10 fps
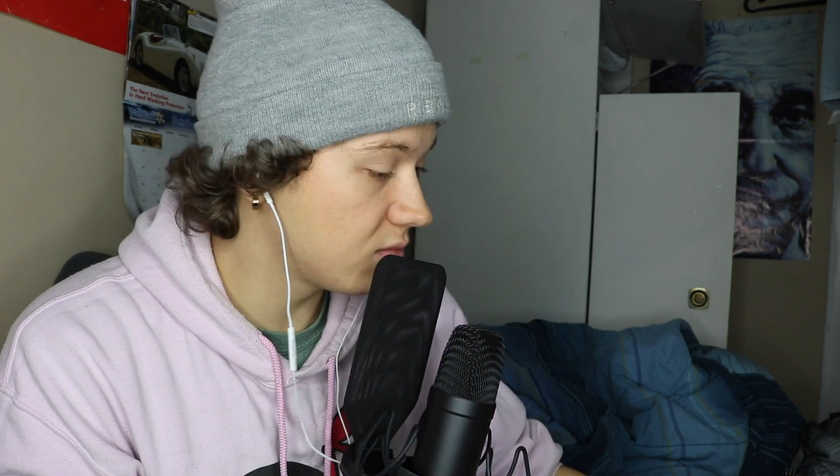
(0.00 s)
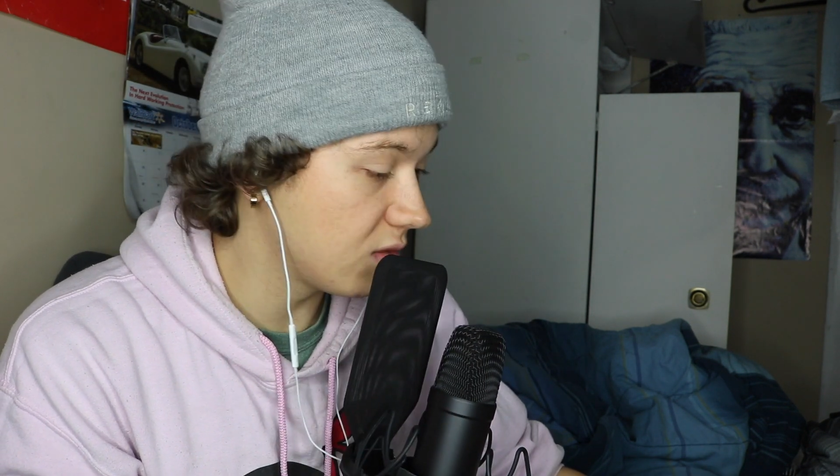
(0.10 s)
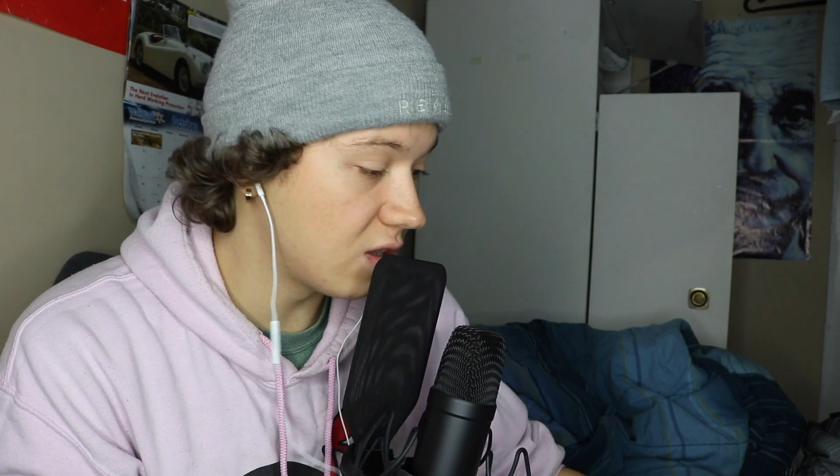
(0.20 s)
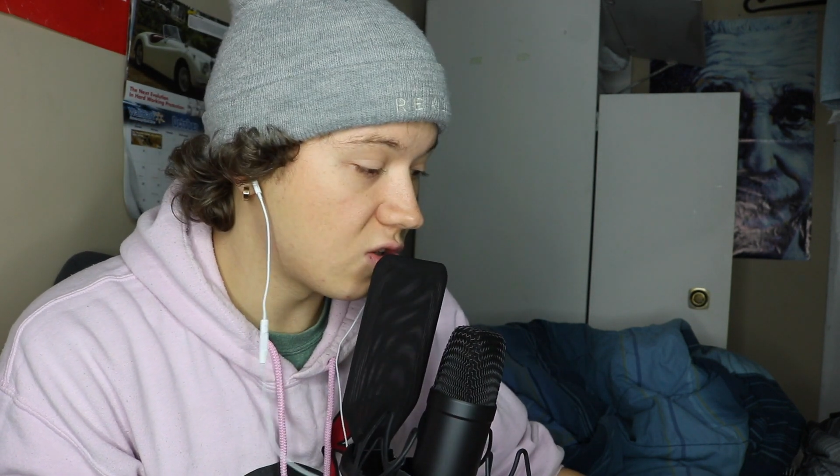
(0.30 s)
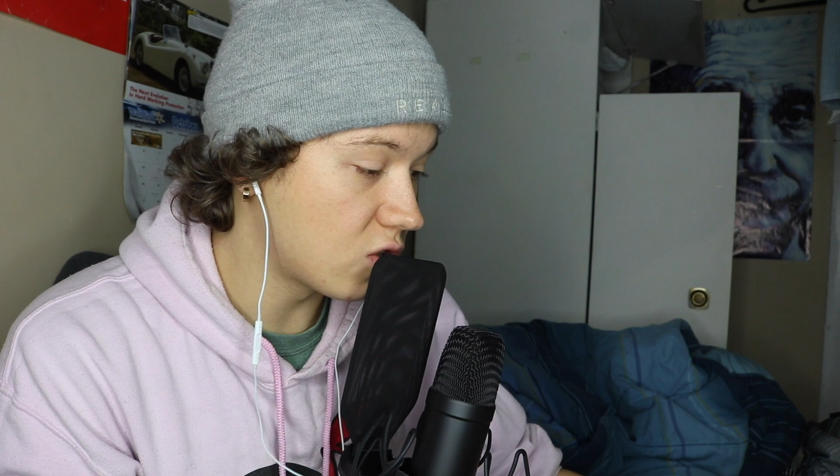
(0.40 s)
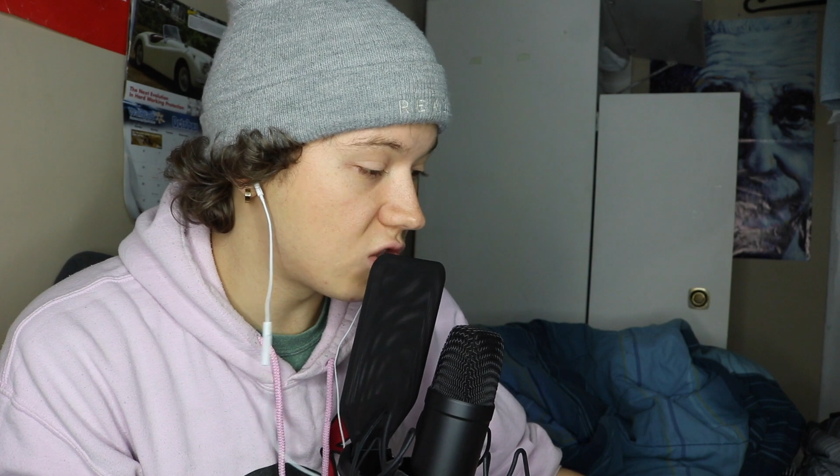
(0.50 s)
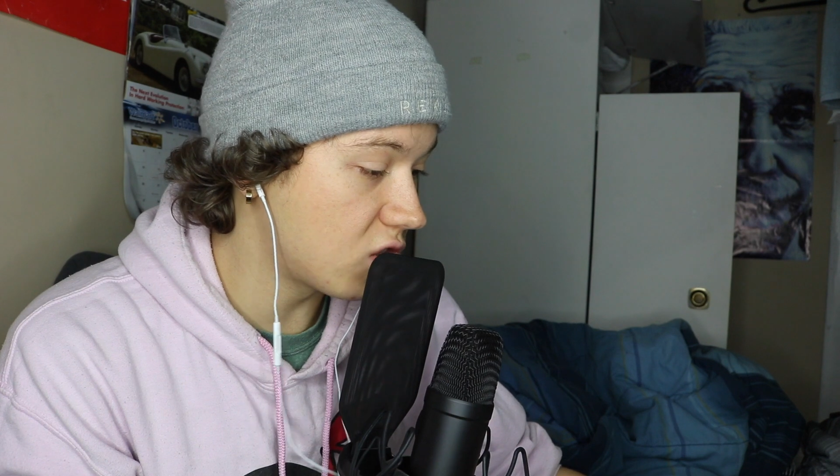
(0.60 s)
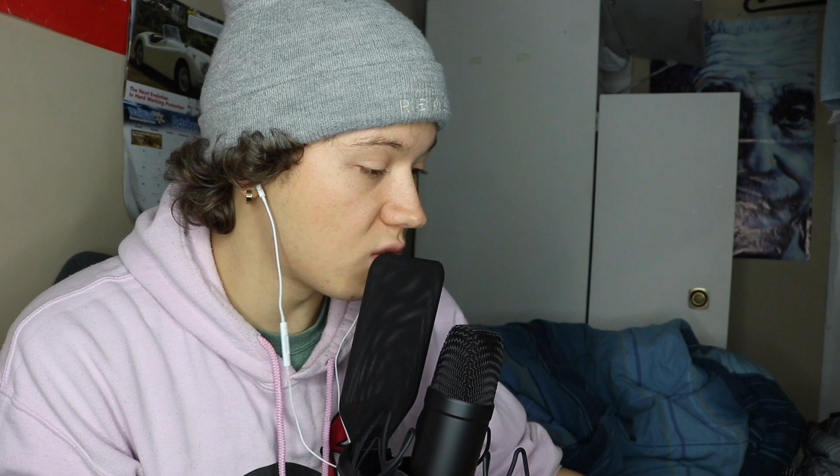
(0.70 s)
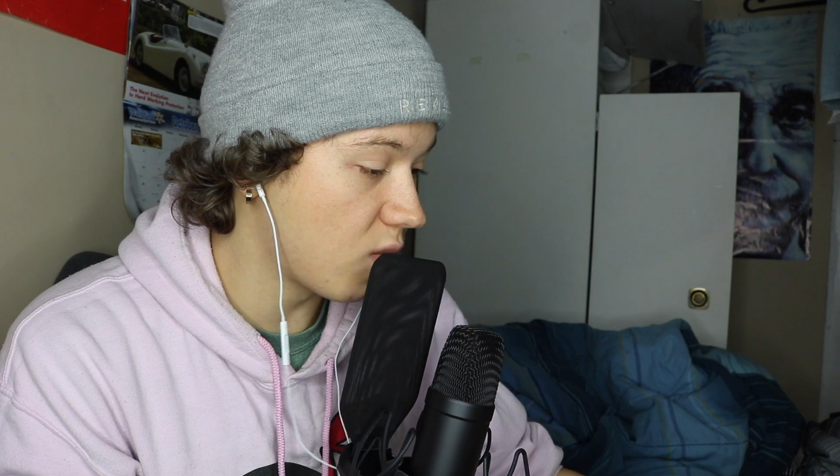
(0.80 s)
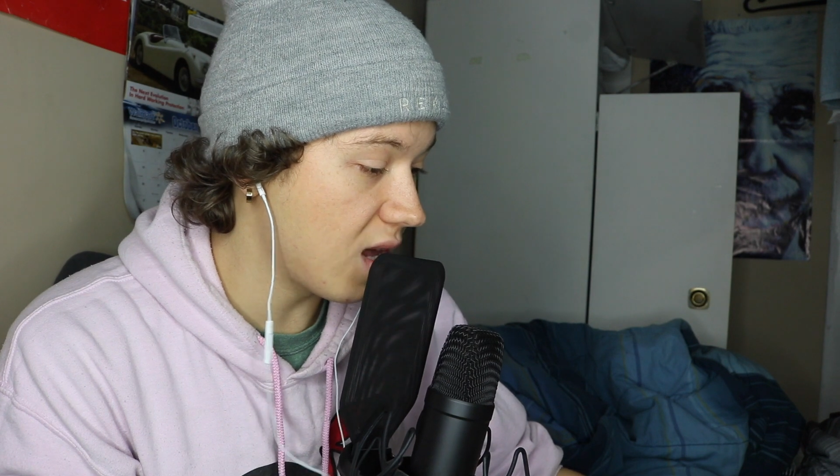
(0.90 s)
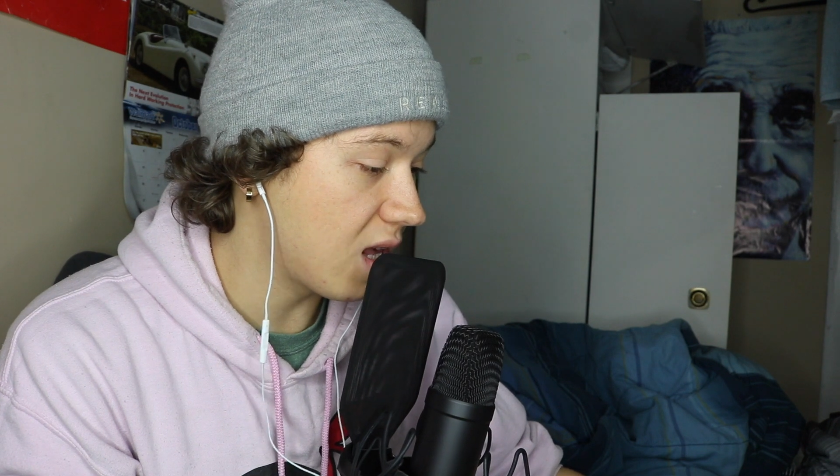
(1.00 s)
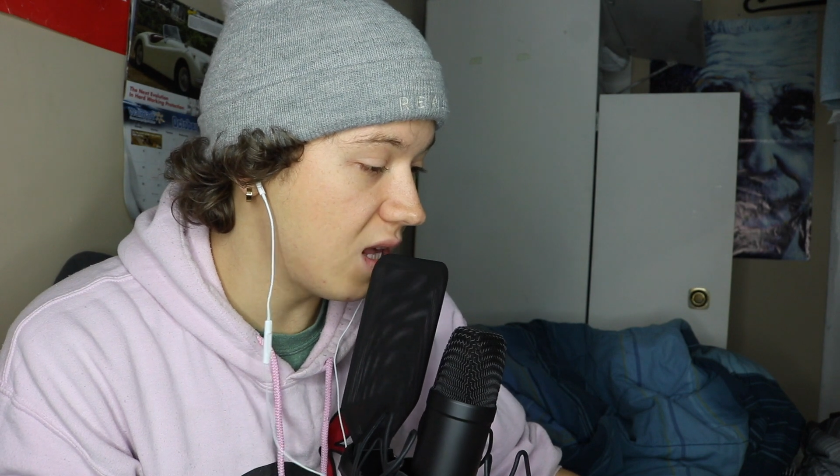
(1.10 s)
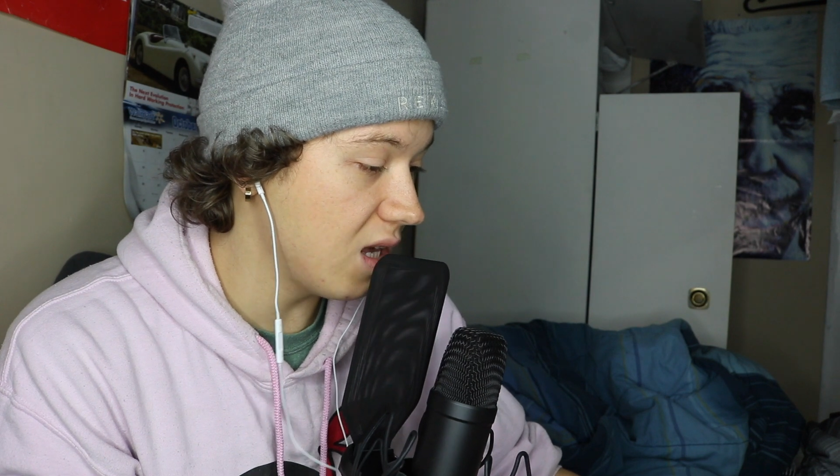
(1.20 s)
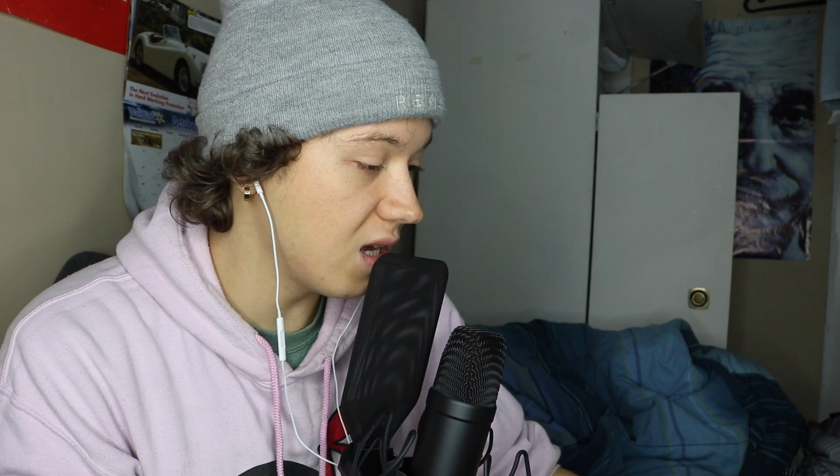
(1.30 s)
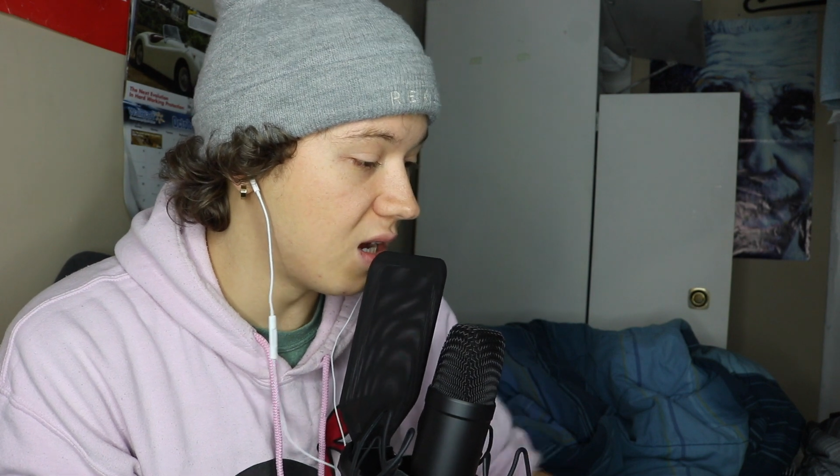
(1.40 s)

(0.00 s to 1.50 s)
And just the way he